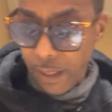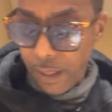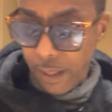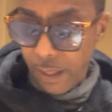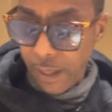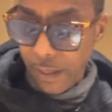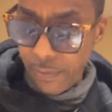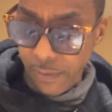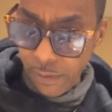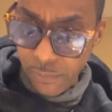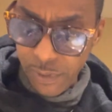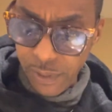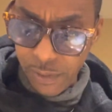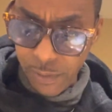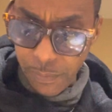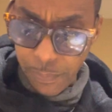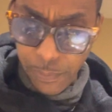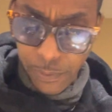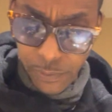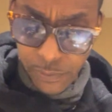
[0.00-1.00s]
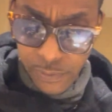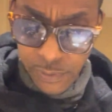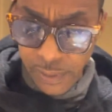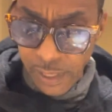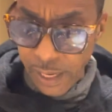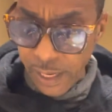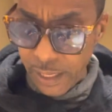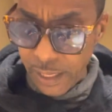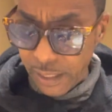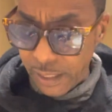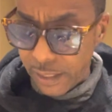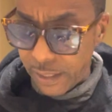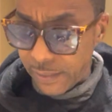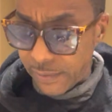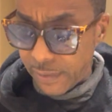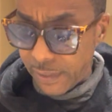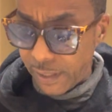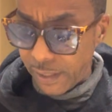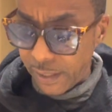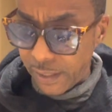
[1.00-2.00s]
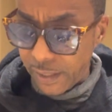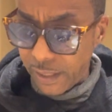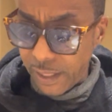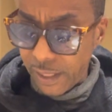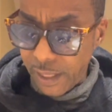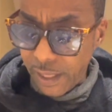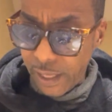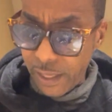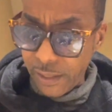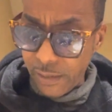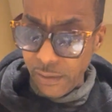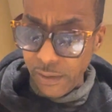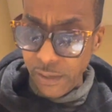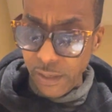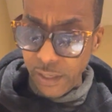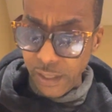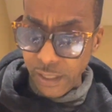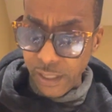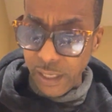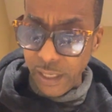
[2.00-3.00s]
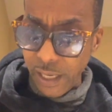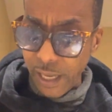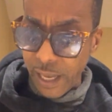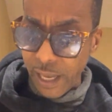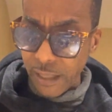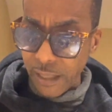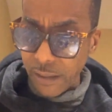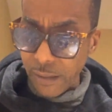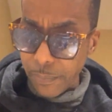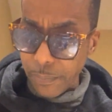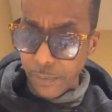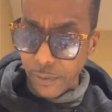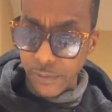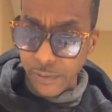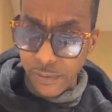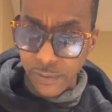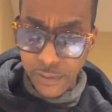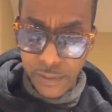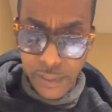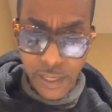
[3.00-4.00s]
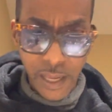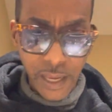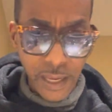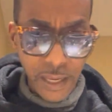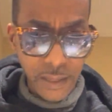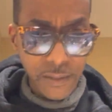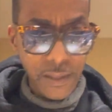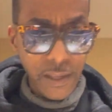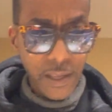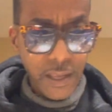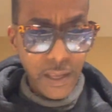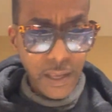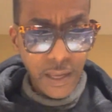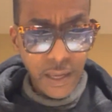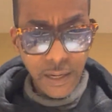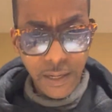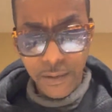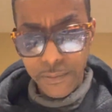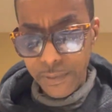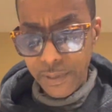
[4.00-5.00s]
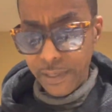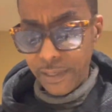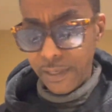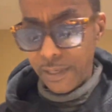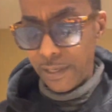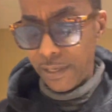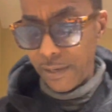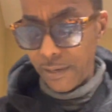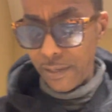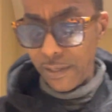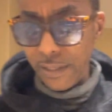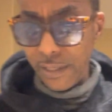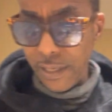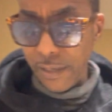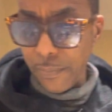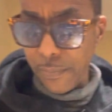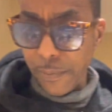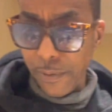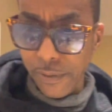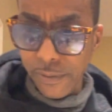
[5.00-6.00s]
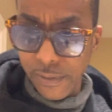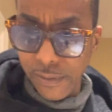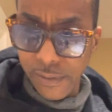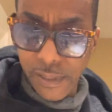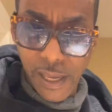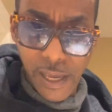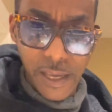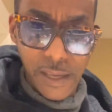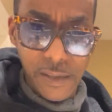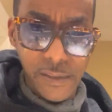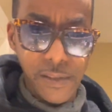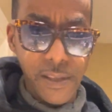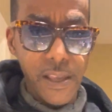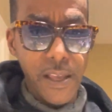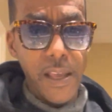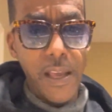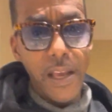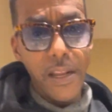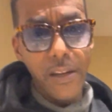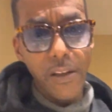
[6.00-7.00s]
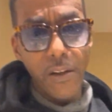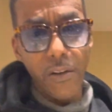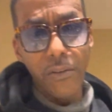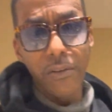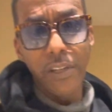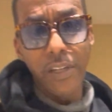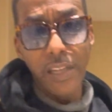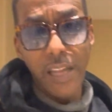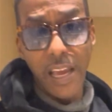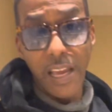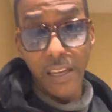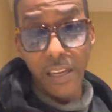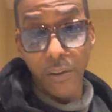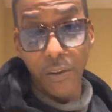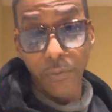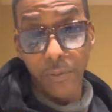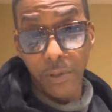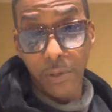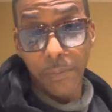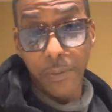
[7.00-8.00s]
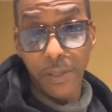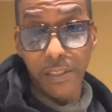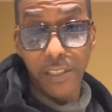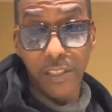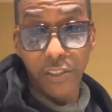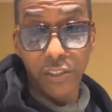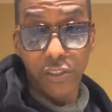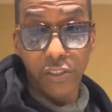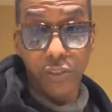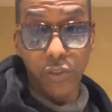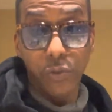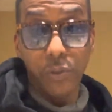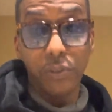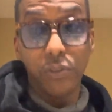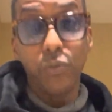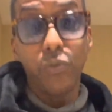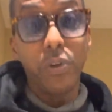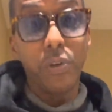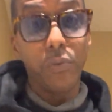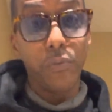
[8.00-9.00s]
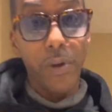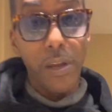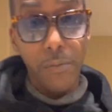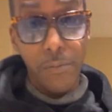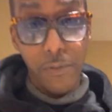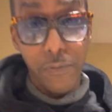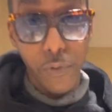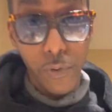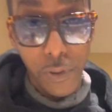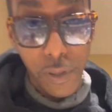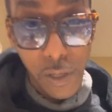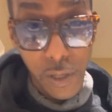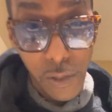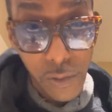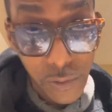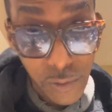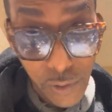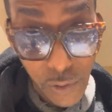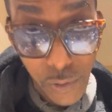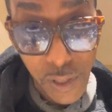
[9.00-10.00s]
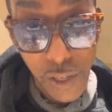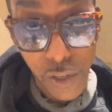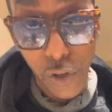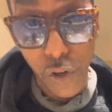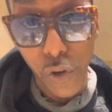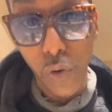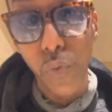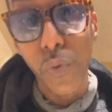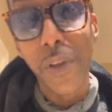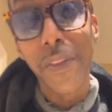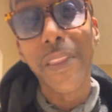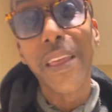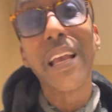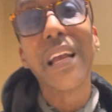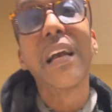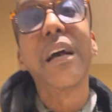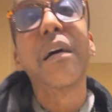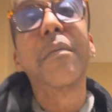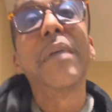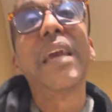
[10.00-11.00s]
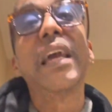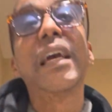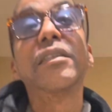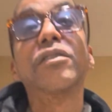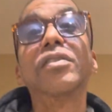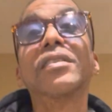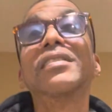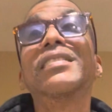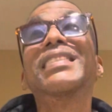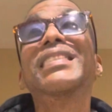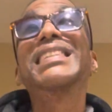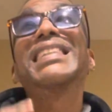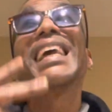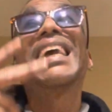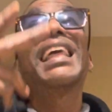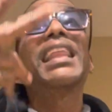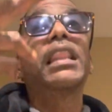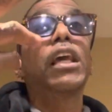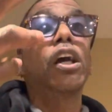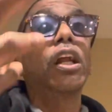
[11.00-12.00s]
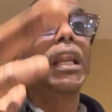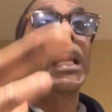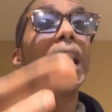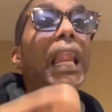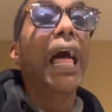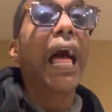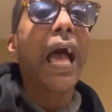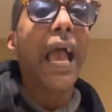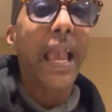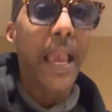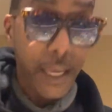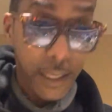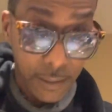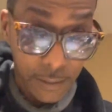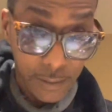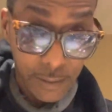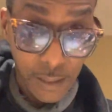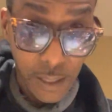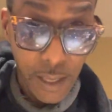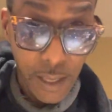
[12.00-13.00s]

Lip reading: and they'll read the person's line in the scene, and they're looking at the person's lines, and they're reading, and they're looking at the person's lines, and the only line they really pay attention to is the one right before theirs, so they'll know when they come in to say their lines.